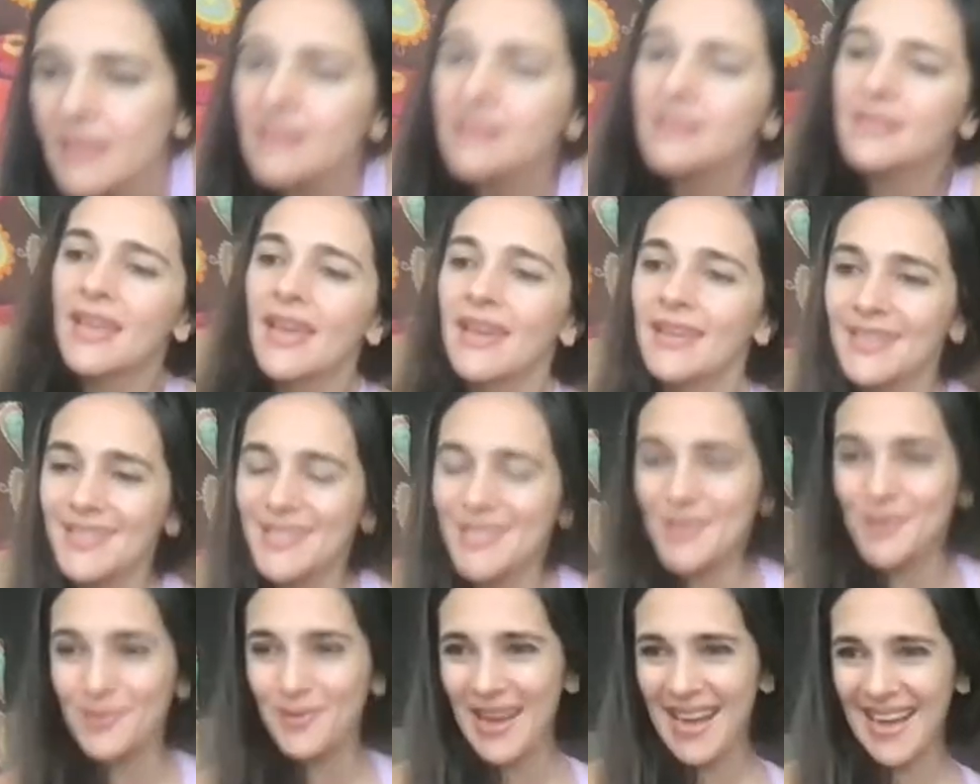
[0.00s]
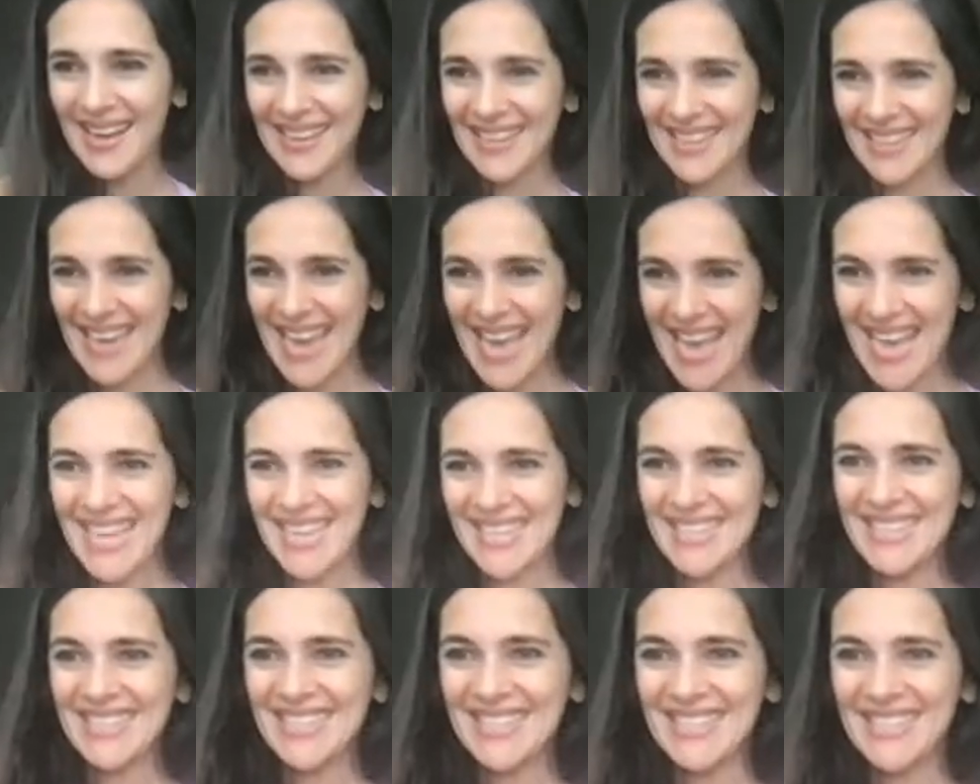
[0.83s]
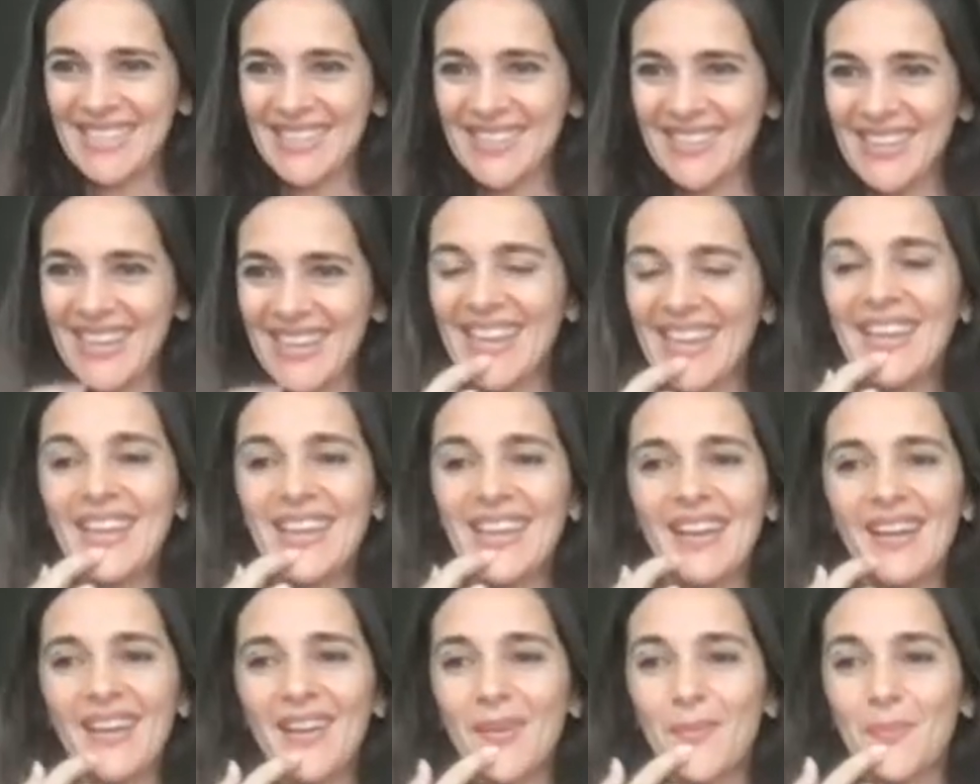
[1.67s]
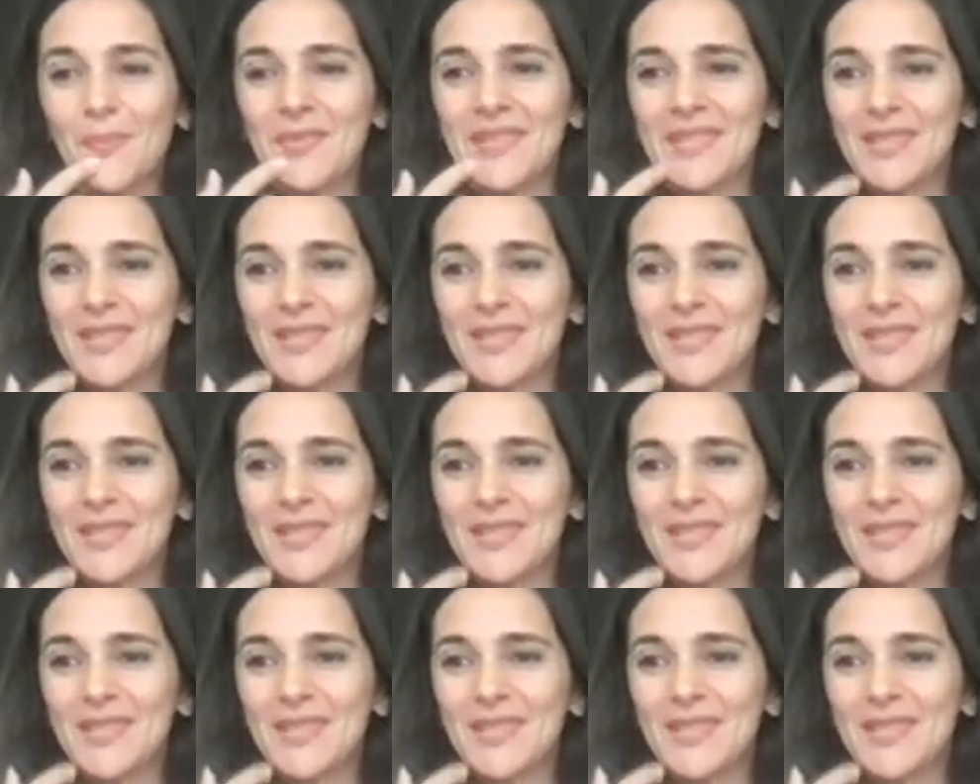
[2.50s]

let's get to our class. Okay.